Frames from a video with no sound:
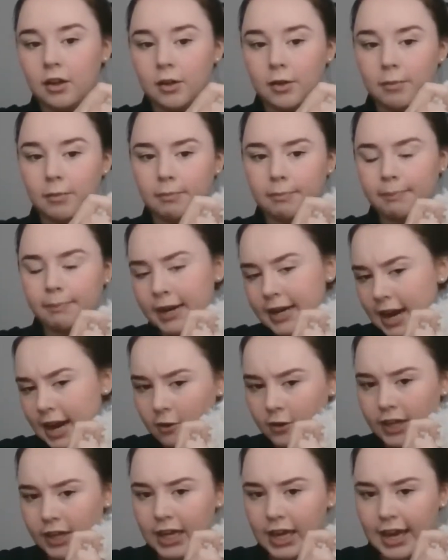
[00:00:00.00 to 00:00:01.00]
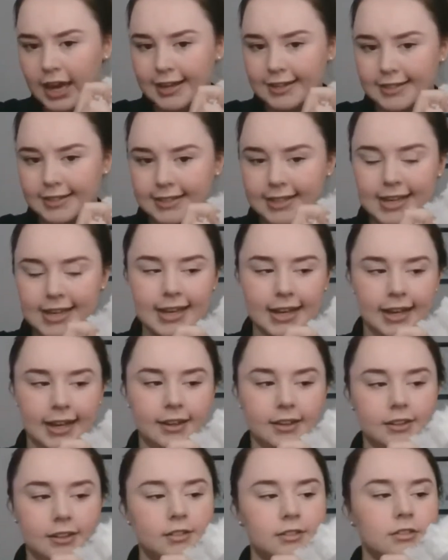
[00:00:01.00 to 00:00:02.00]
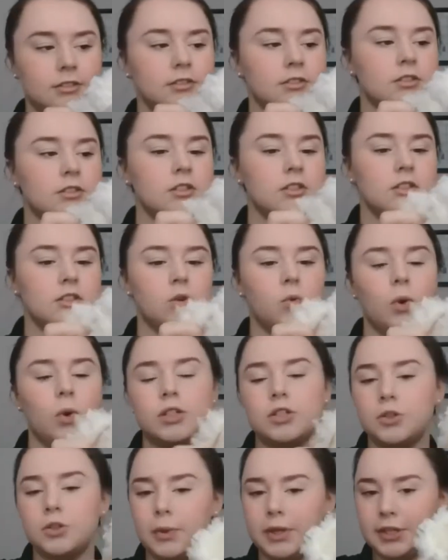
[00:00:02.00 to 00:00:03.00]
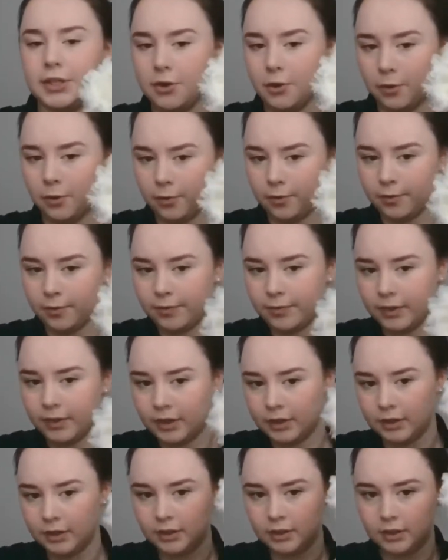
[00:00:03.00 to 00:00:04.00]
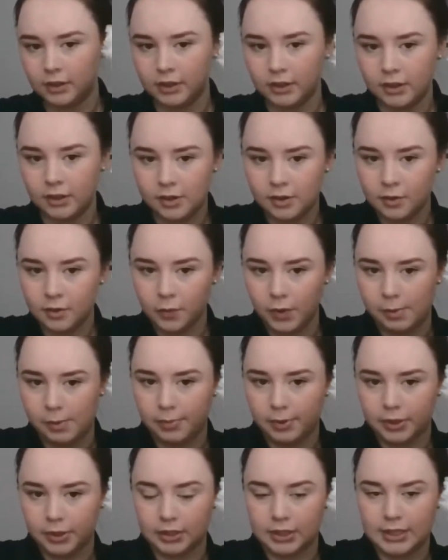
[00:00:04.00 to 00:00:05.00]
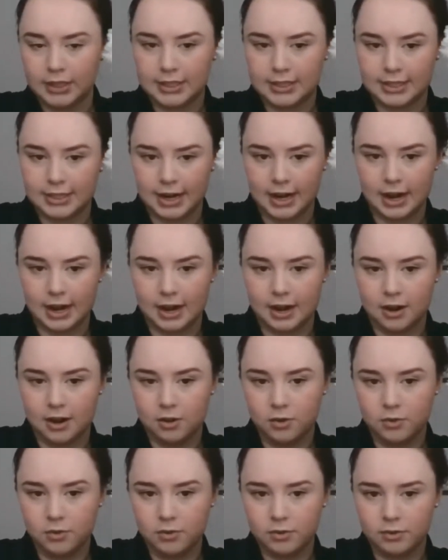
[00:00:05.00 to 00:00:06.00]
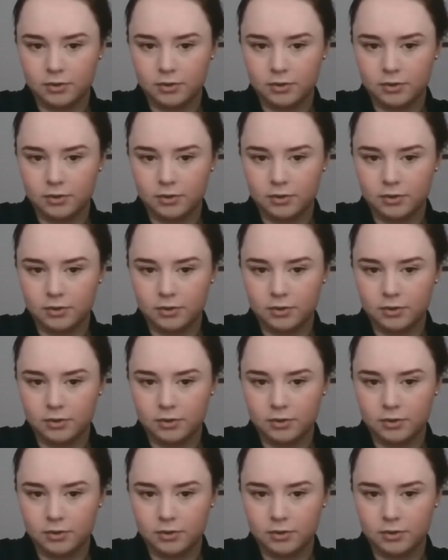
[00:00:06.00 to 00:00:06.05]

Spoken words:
But now he can't see. So what do? We pull it down.